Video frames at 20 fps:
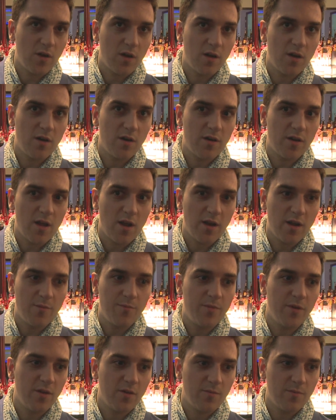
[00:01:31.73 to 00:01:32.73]
got a little
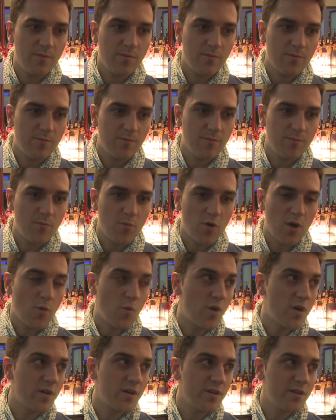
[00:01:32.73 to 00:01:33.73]
bit more
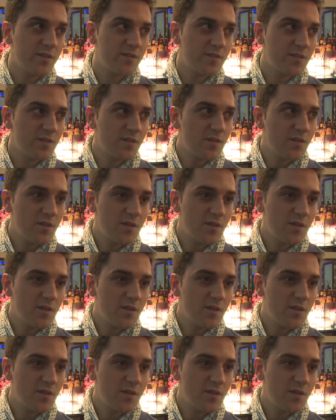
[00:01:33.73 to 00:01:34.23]
awareness,